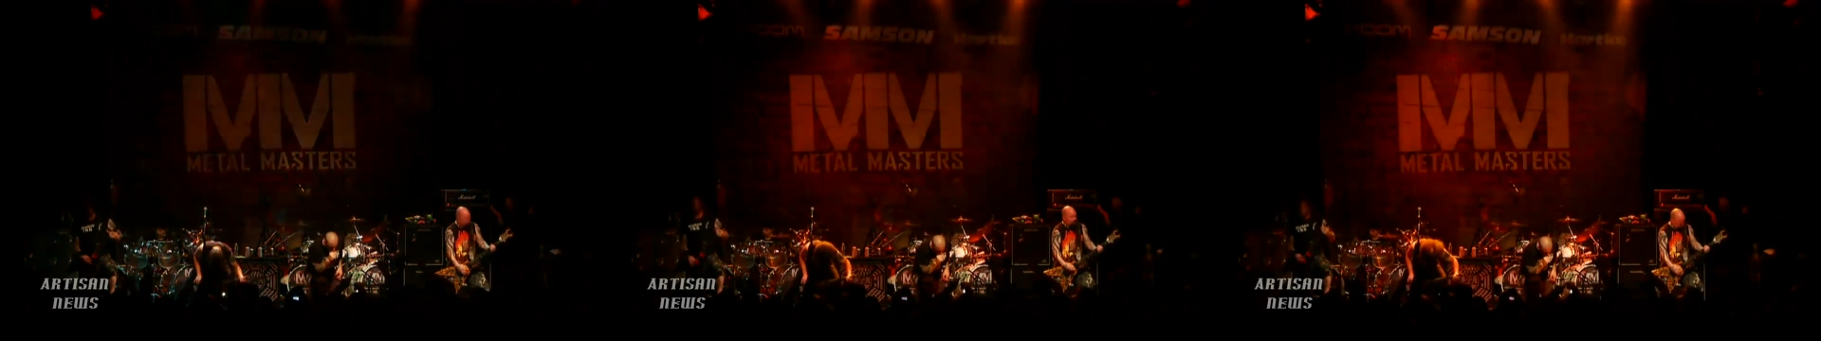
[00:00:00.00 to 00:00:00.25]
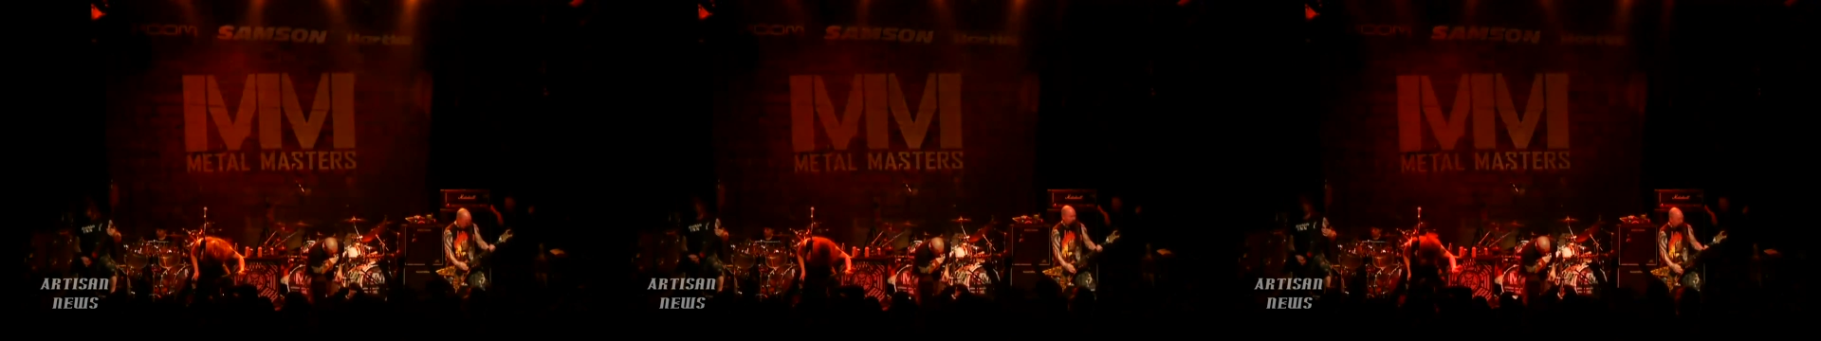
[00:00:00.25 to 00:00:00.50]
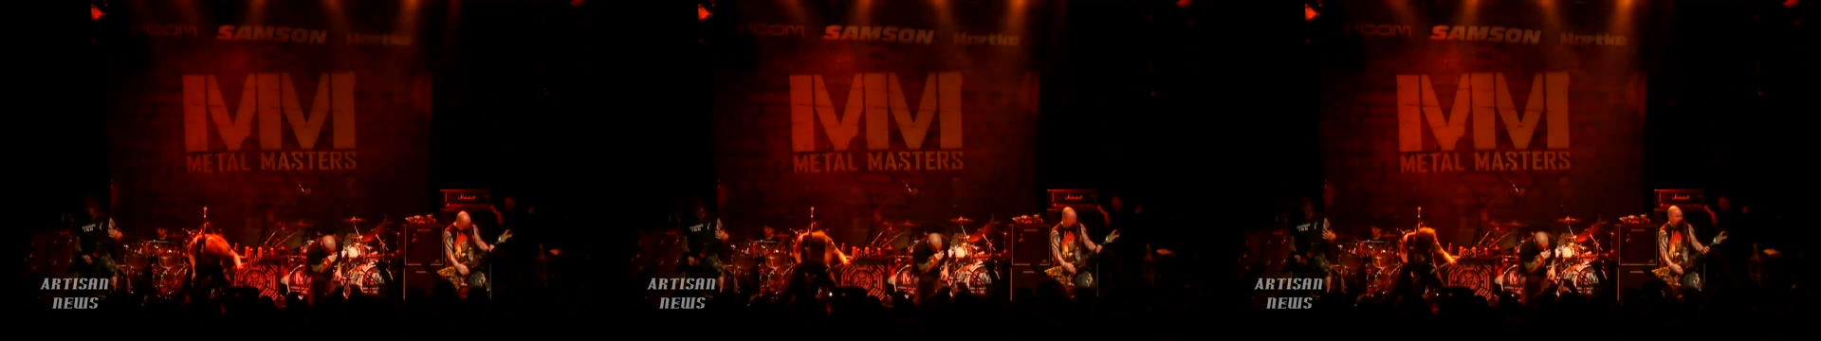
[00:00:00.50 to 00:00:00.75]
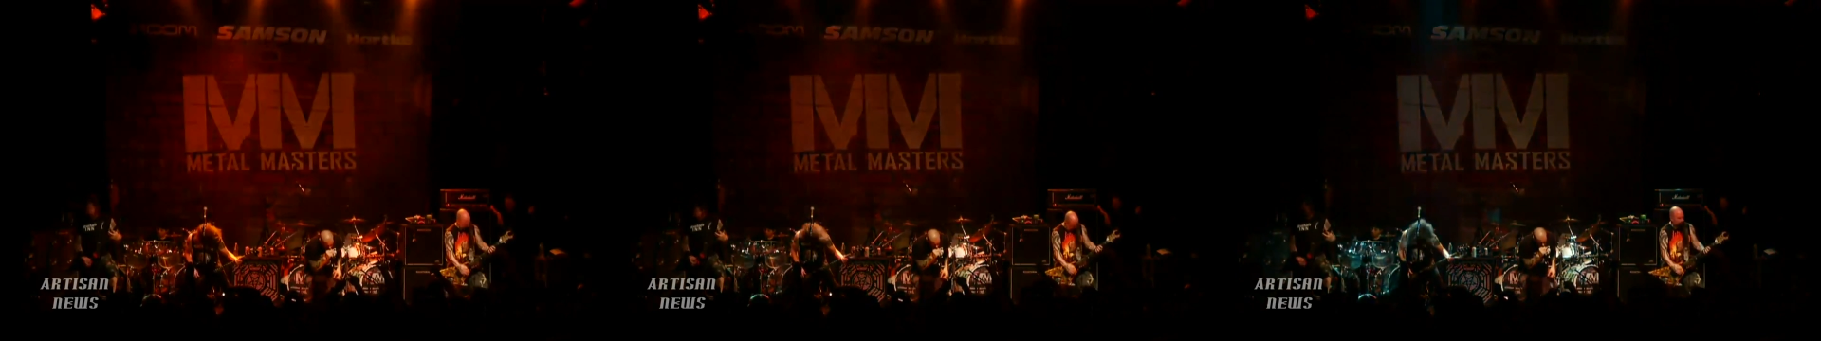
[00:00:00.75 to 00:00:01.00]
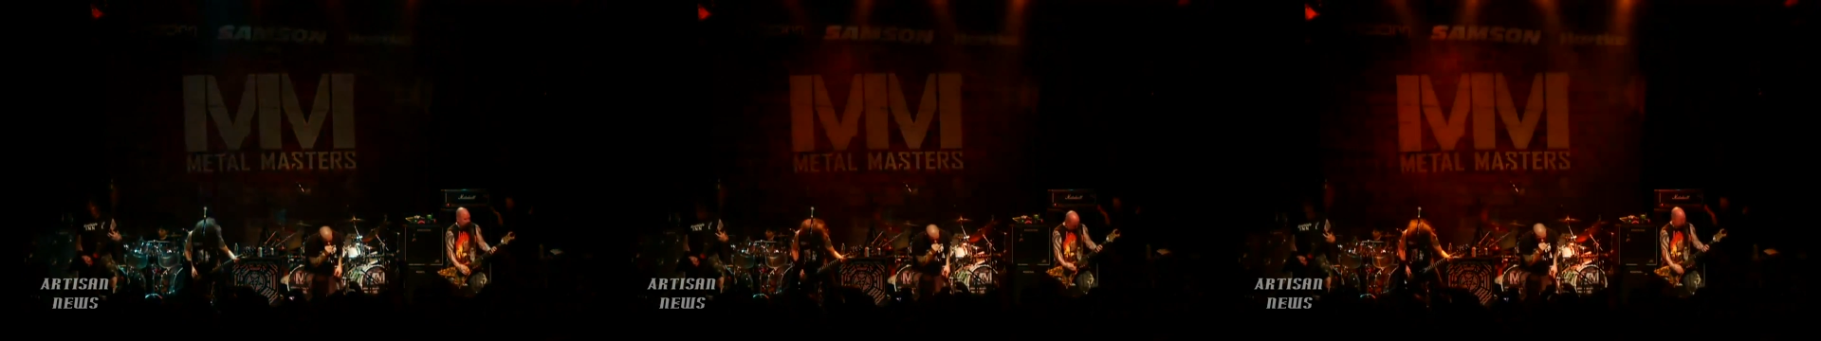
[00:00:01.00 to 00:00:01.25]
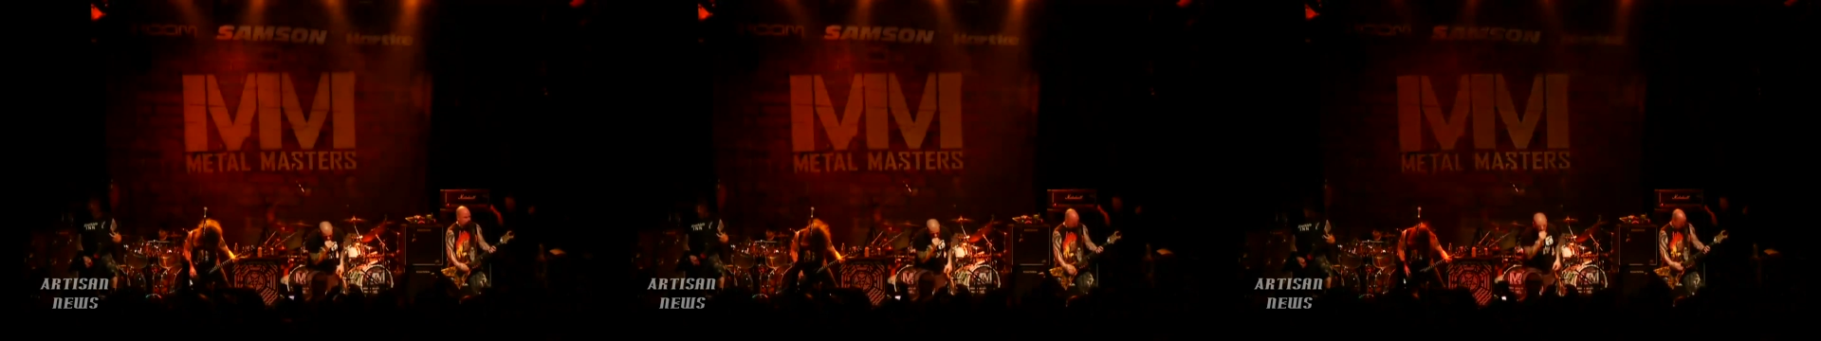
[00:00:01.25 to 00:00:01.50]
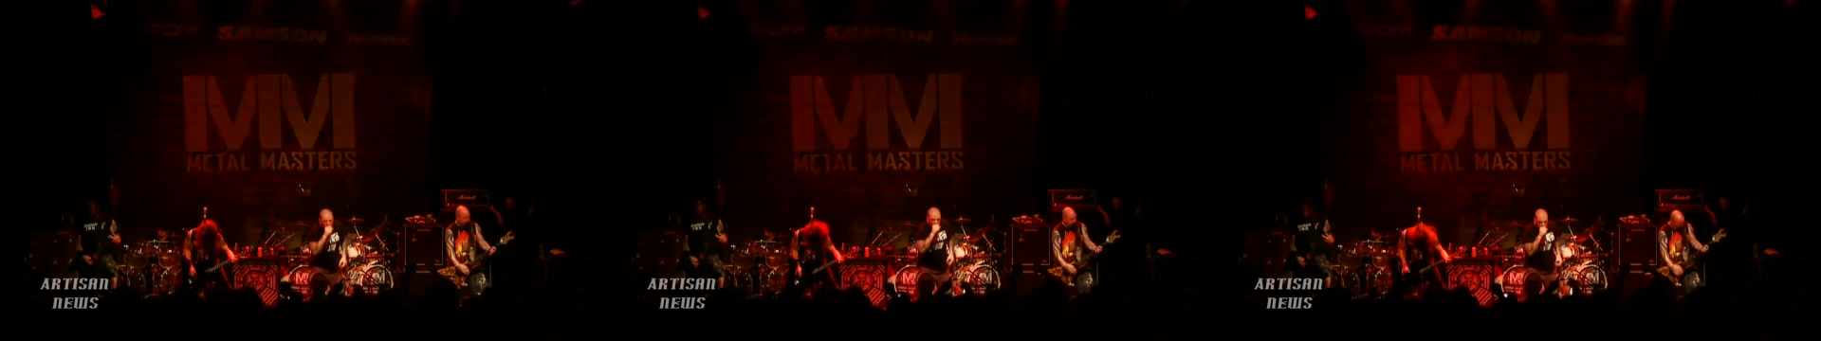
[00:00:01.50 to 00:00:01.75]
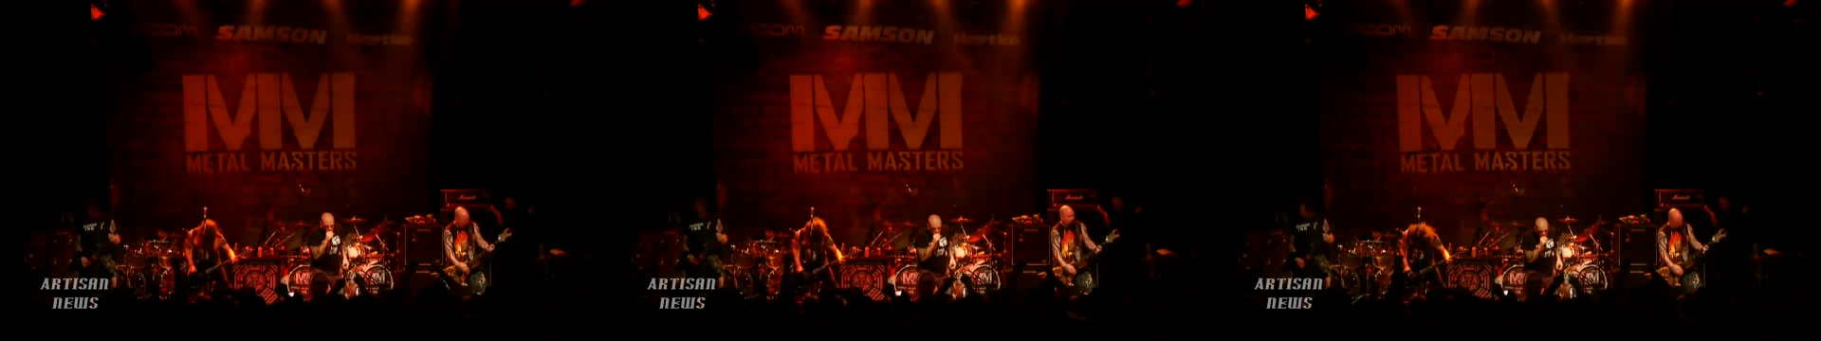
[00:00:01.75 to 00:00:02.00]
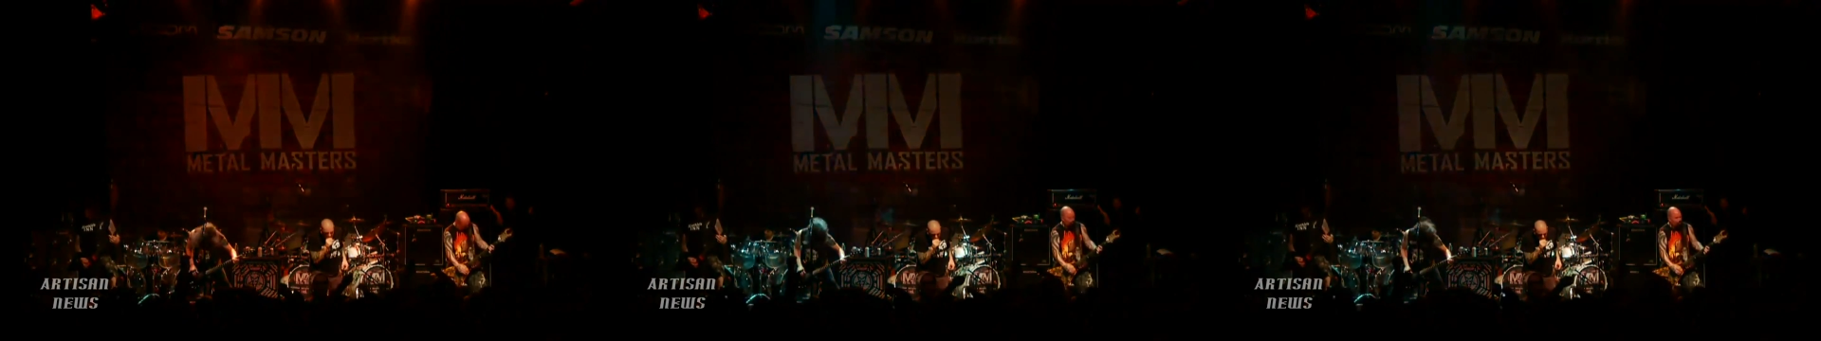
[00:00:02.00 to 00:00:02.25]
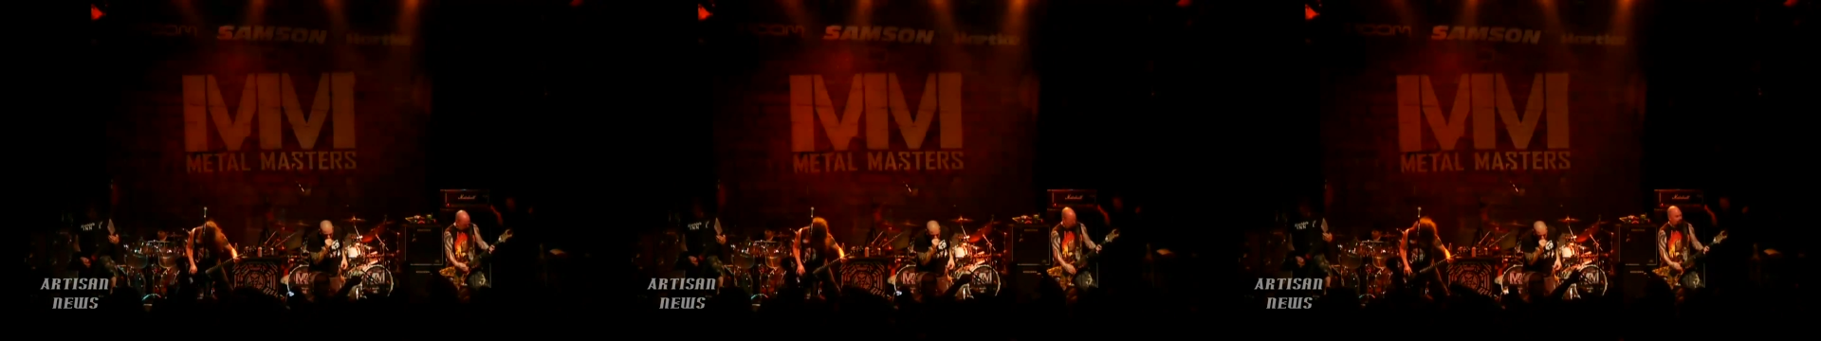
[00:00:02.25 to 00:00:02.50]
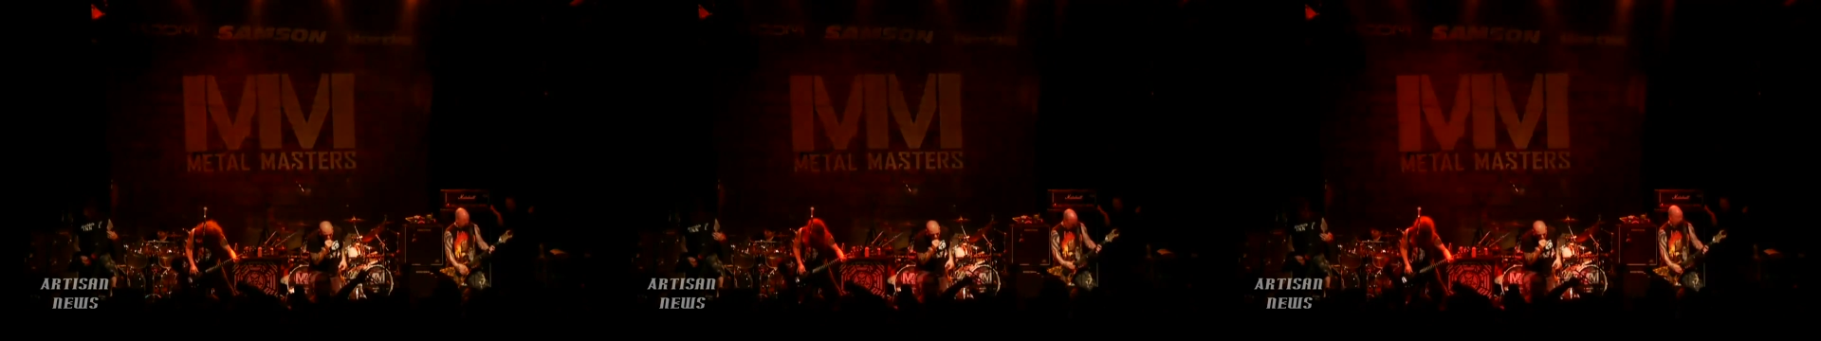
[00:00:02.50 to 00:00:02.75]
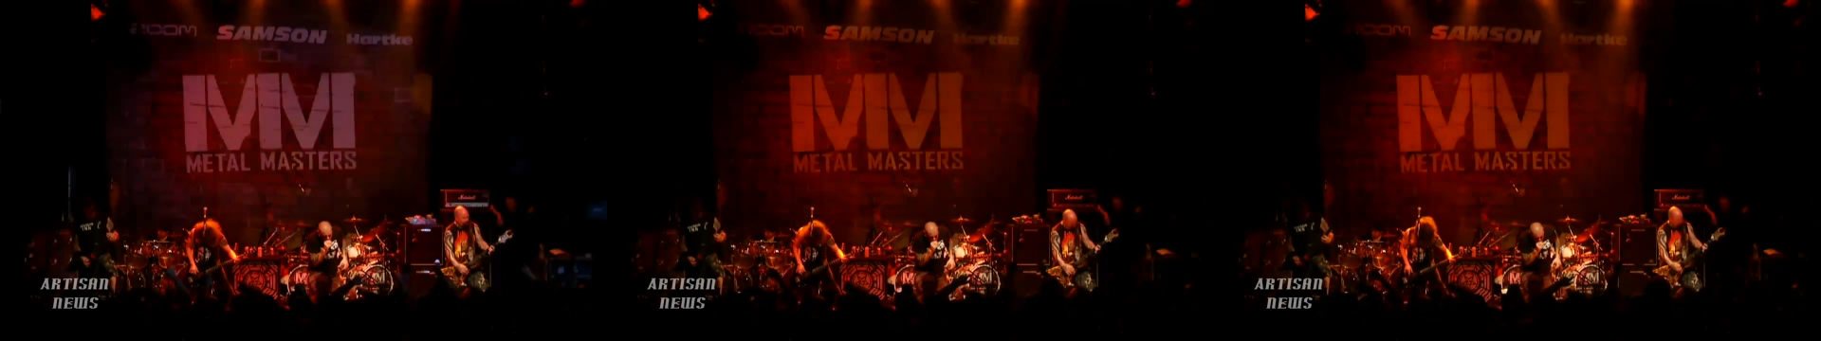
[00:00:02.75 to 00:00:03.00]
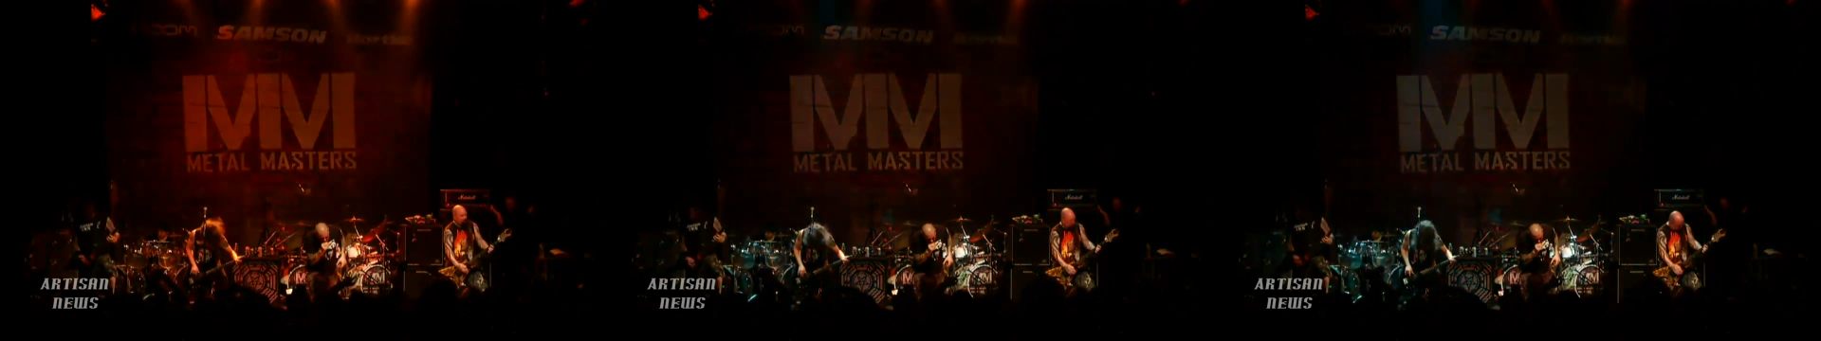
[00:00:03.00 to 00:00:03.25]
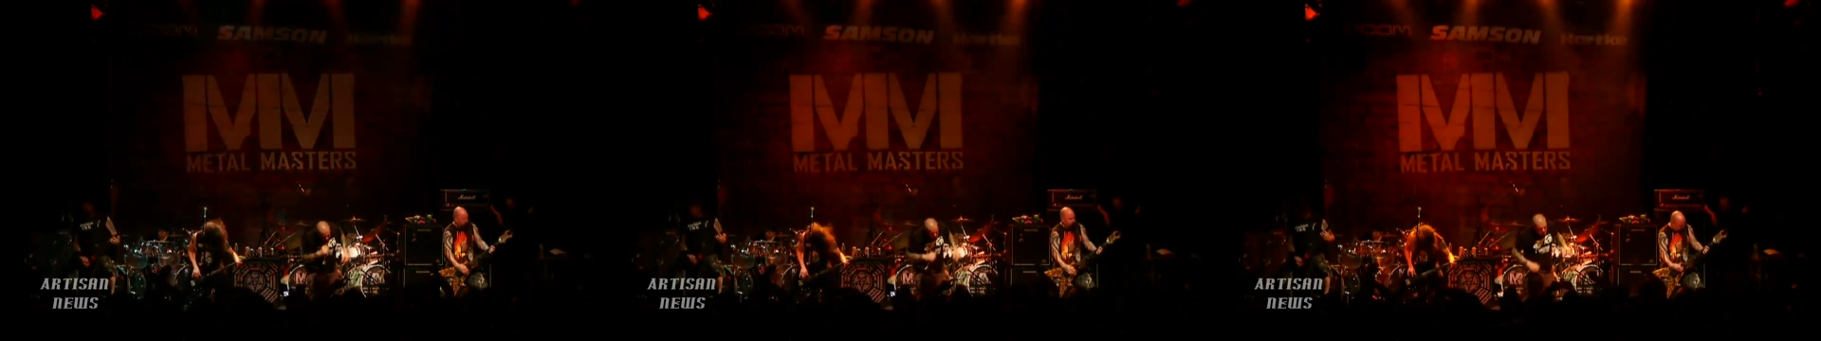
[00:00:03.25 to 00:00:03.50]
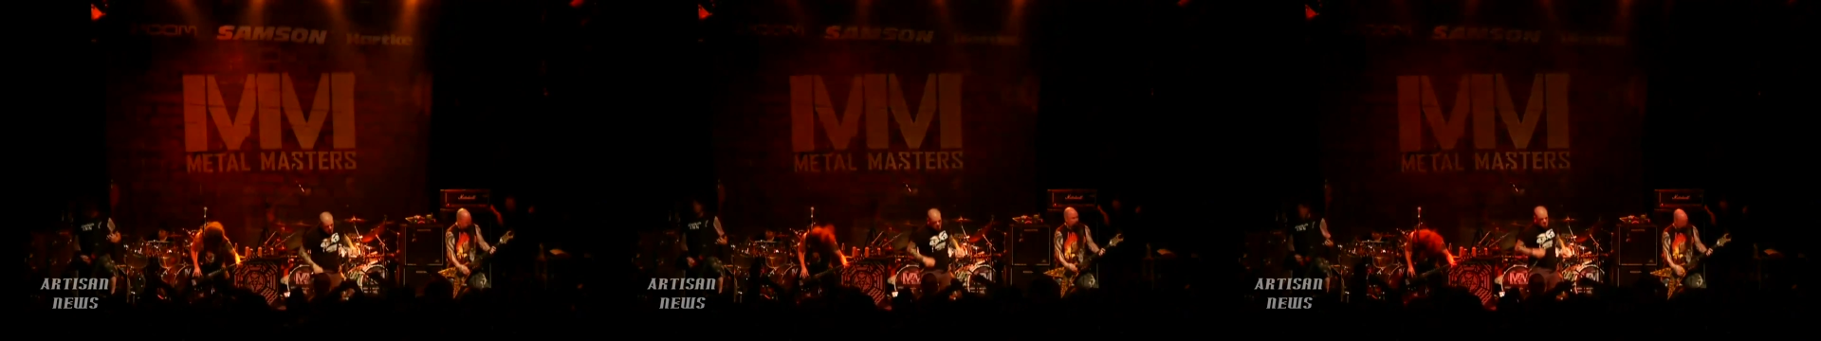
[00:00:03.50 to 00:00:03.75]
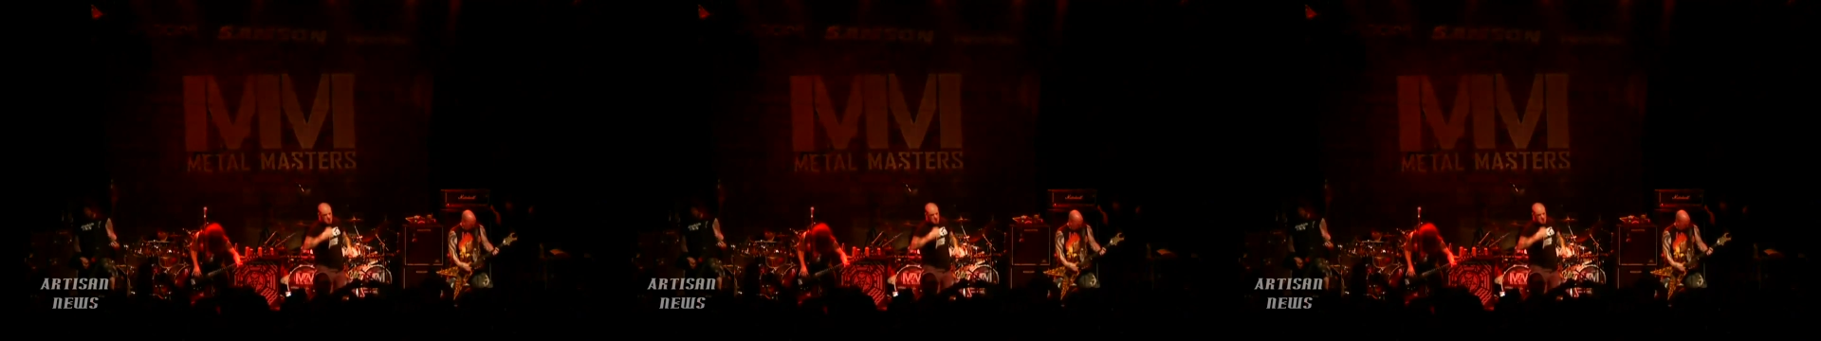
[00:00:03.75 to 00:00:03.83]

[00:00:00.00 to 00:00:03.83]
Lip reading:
(no speaker visible)